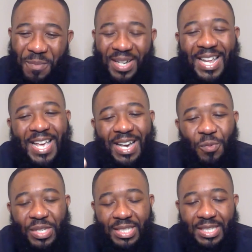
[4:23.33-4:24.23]
but
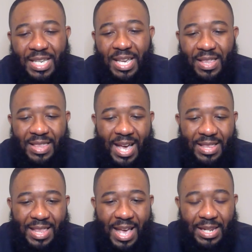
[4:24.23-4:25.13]
we see
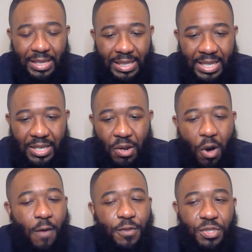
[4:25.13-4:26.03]
that that lead
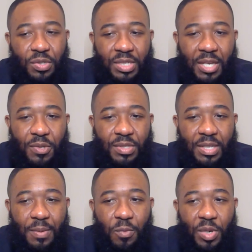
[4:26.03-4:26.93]
officer tells
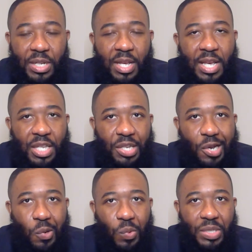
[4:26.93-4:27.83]
them, when, you
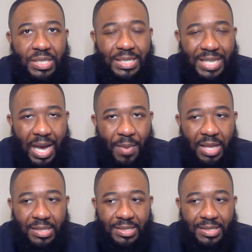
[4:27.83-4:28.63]
know, we see Tom Holland